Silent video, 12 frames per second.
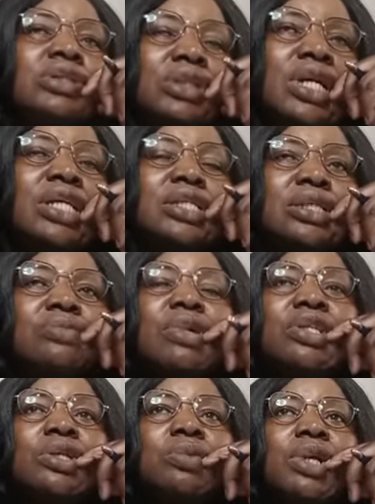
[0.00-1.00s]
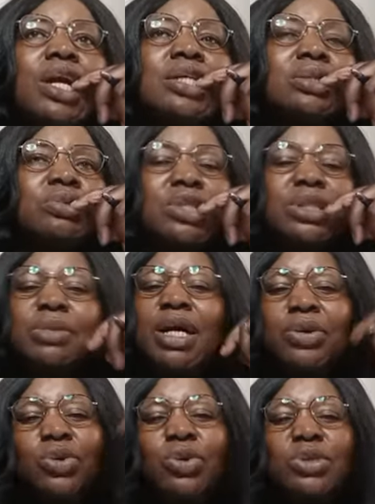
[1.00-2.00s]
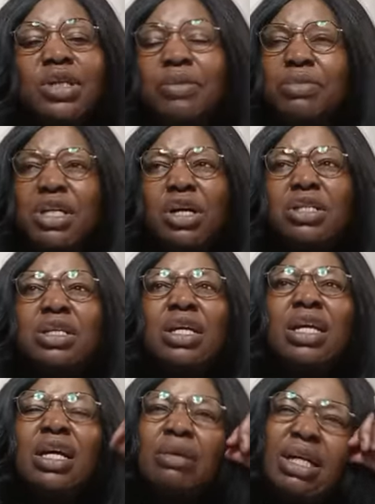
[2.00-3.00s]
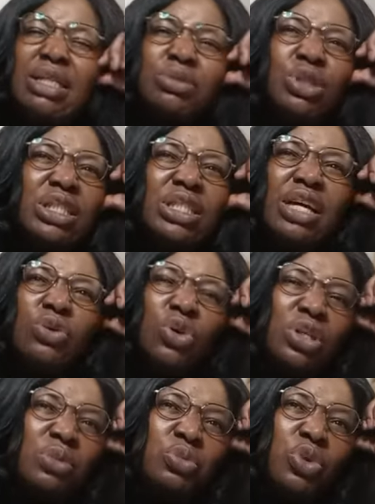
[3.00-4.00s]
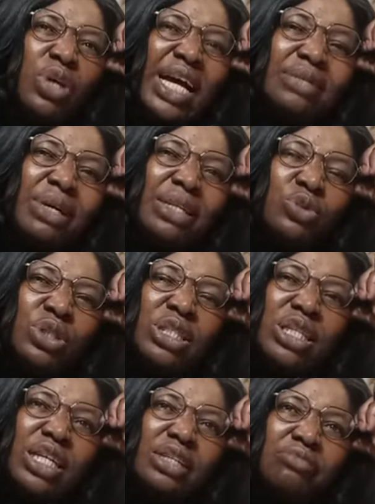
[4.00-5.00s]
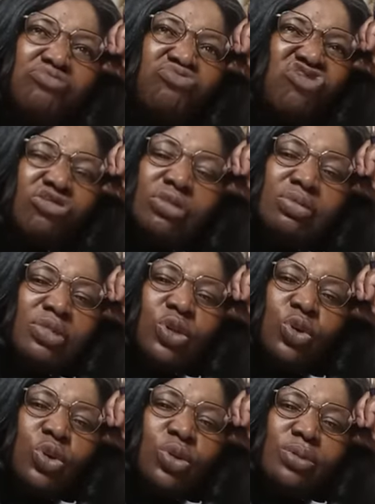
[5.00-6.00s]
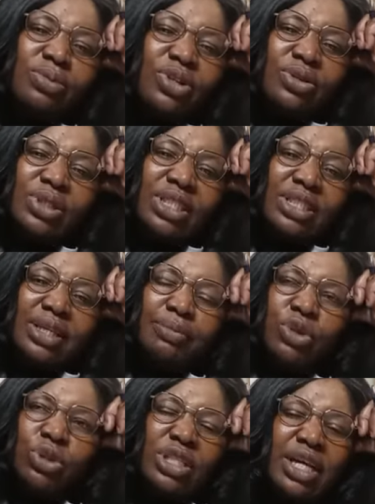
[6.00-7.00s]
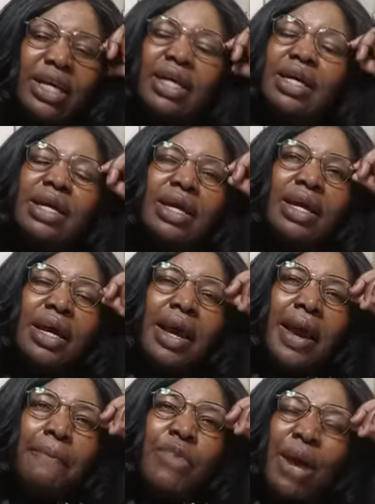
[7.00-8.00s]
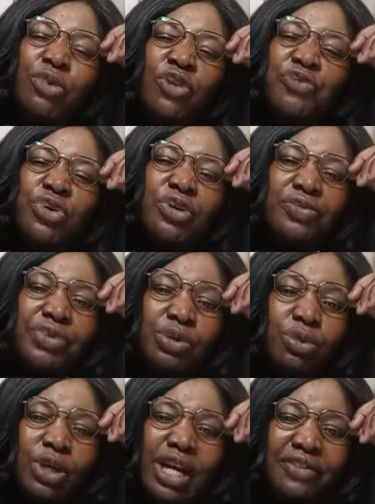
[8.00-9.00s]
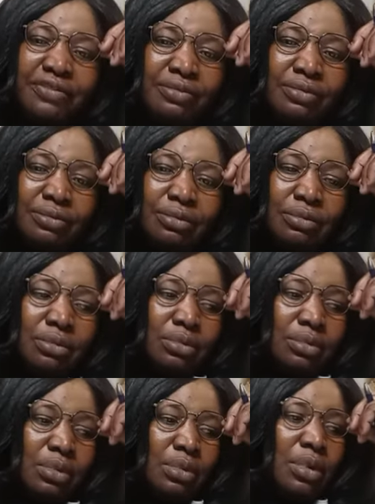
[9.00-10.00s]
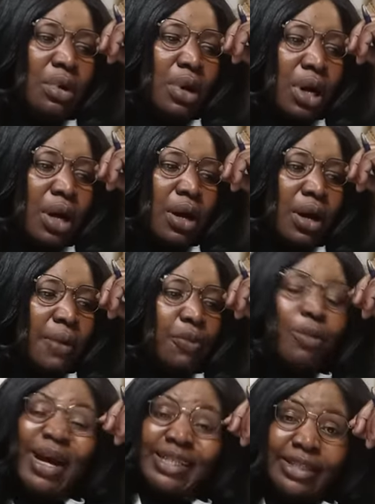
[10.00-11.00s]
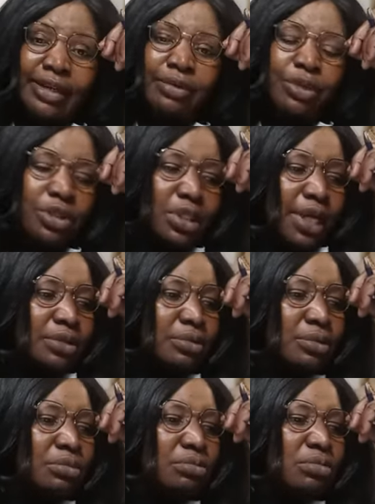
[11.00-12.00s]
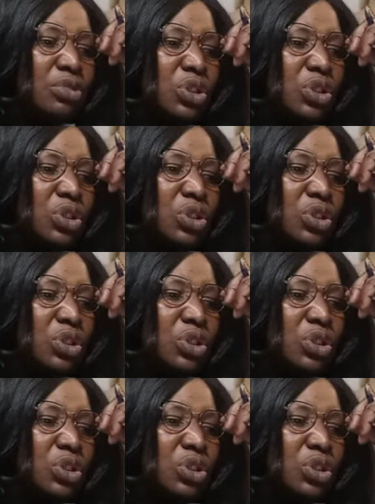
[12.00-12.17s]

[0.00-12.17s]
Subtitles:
yes ma se obe la se ko si ma ro se because ba ti mo ti de loyibo lati ba ti mo ti de mi o ro mi o se mi o je I'm not fond of ilbola fun mo man je but I don't